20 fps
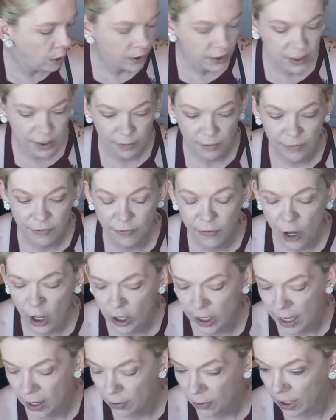some
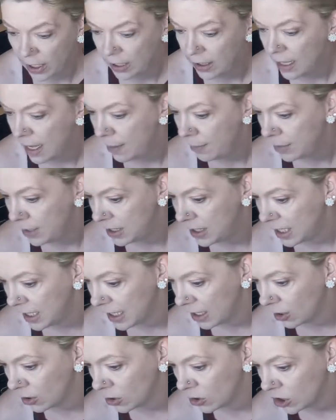fallout in that
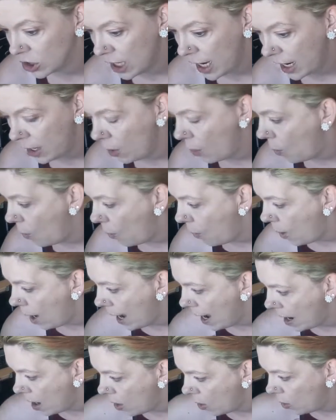particular shade.
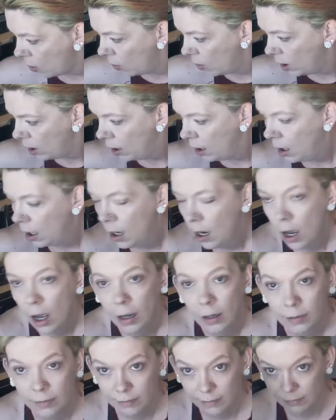Wow.
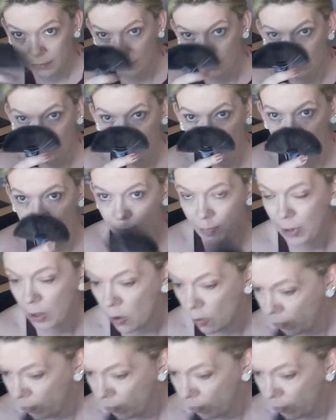Big